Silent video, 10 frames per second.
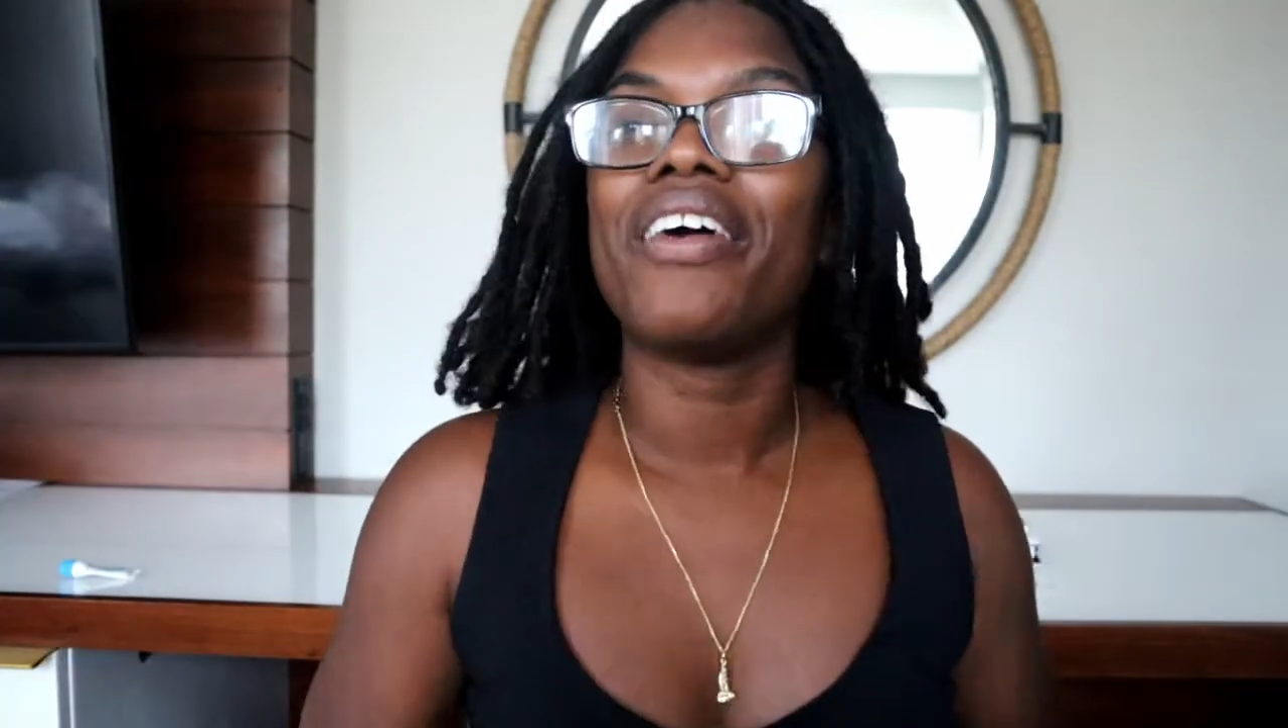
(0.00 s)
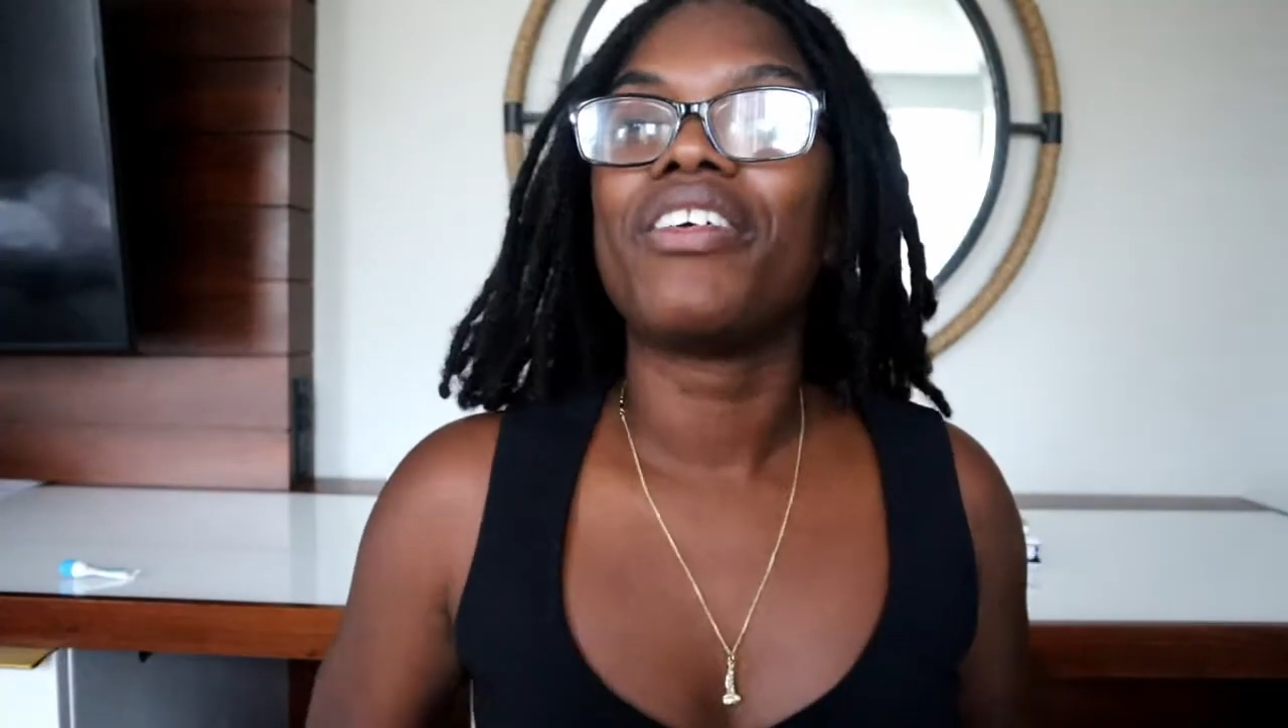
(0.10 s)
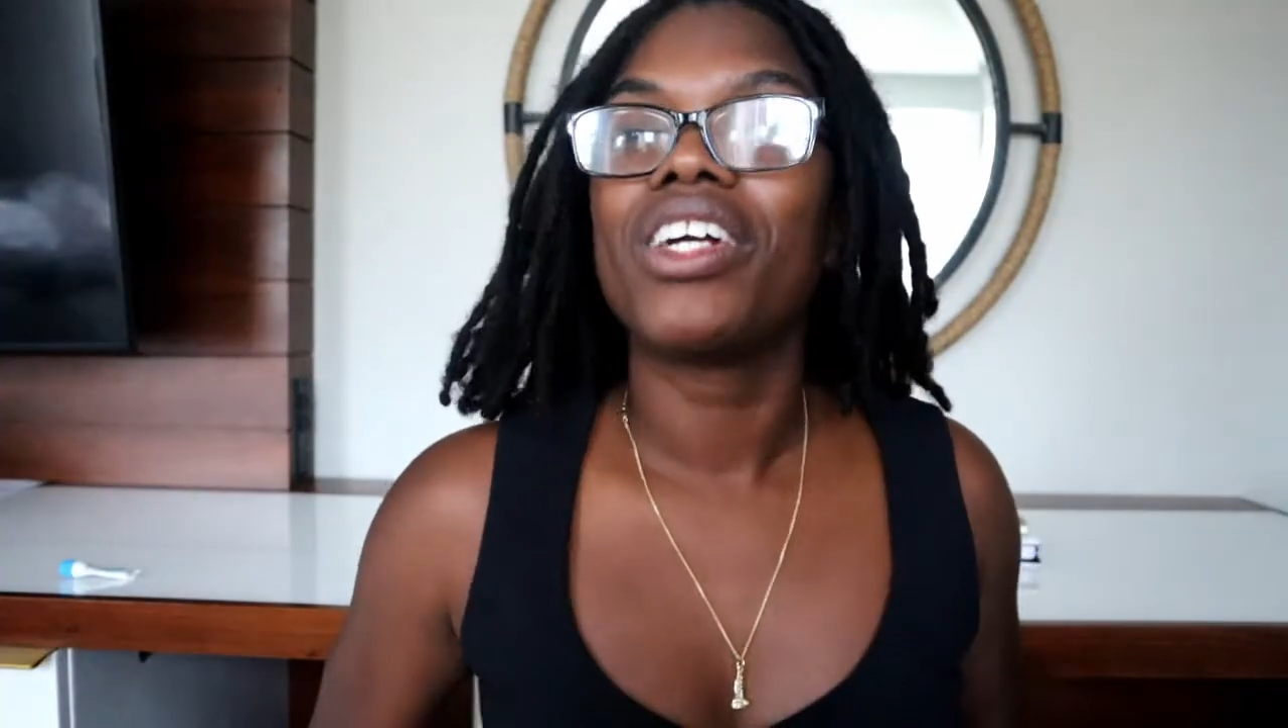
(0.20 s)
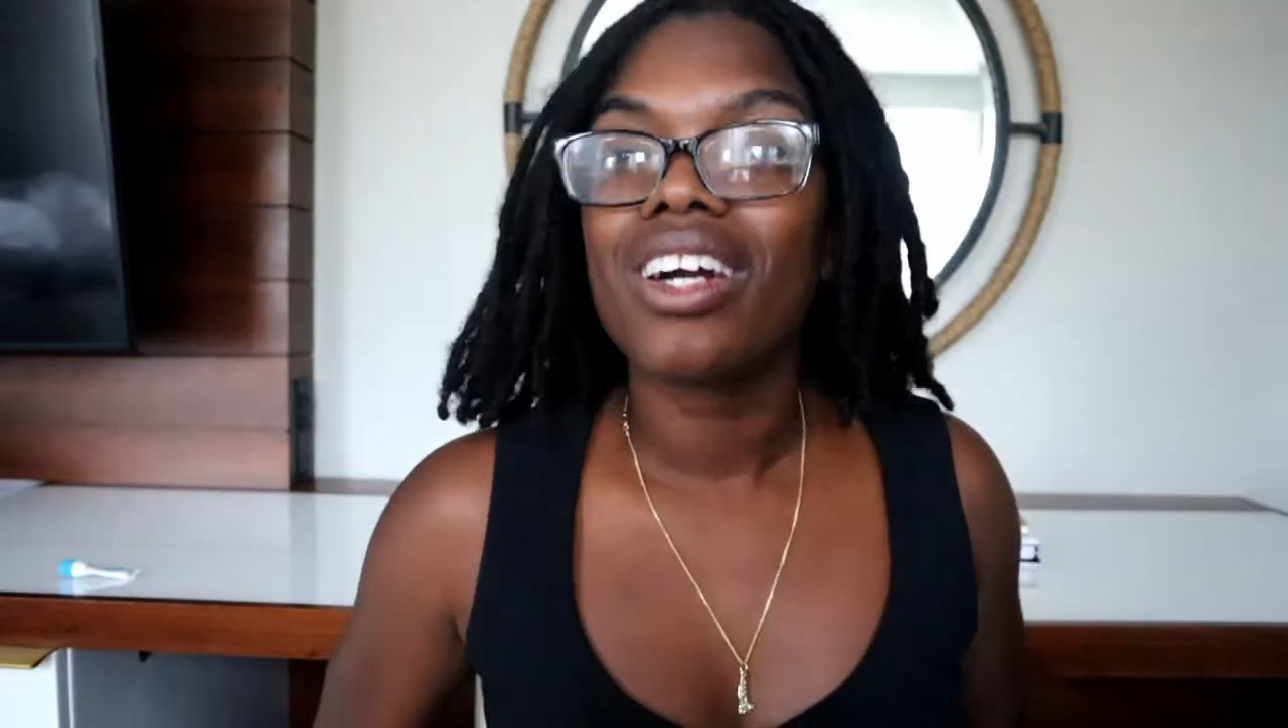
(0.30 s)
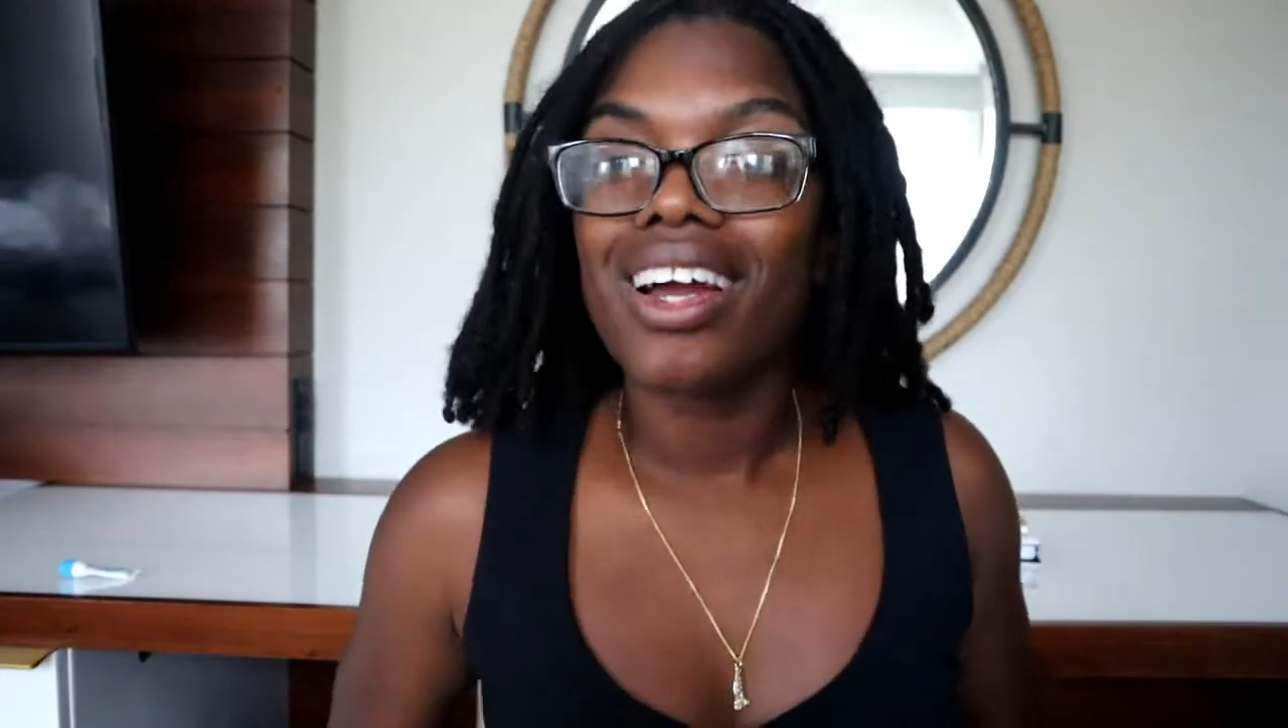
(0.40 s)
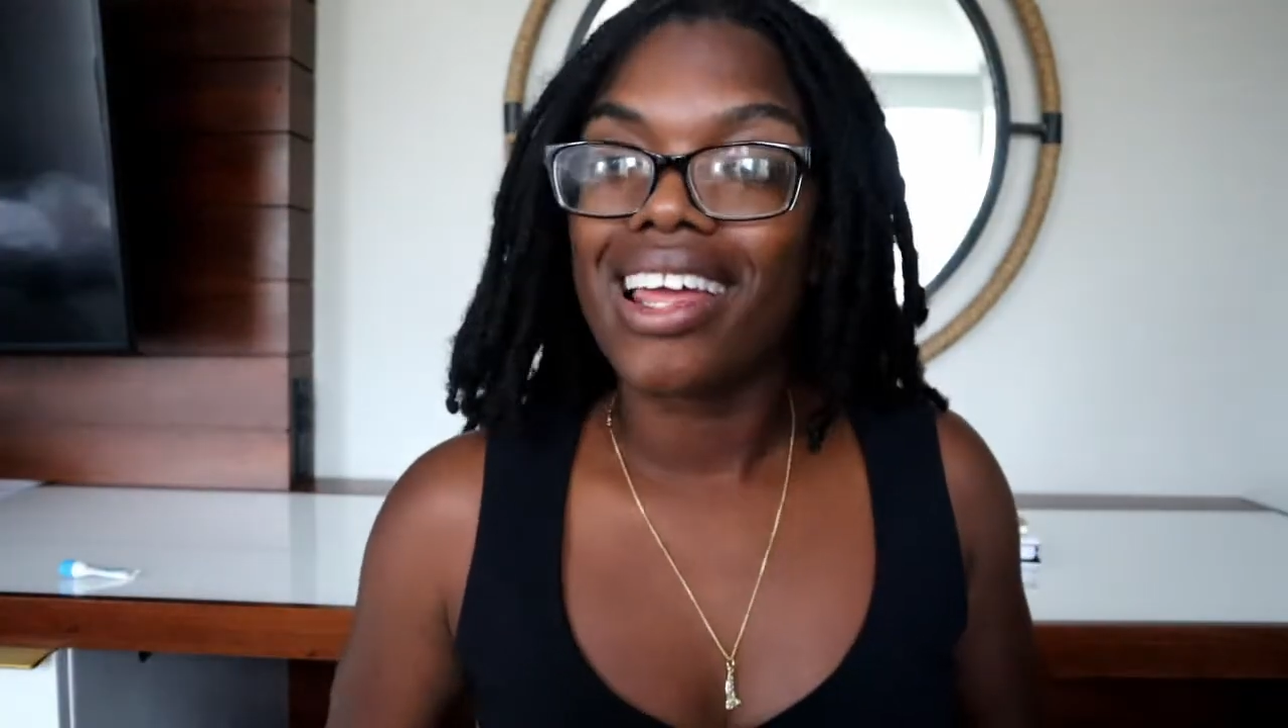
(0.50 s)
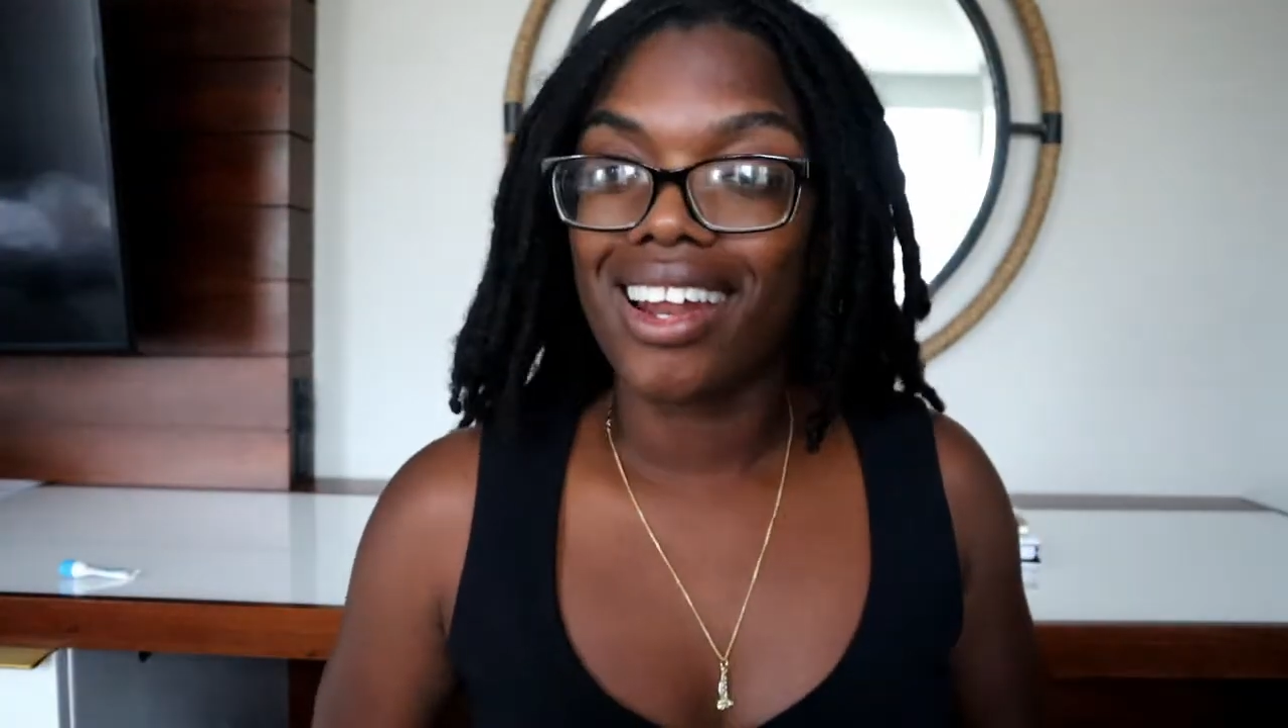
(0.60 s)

if you're a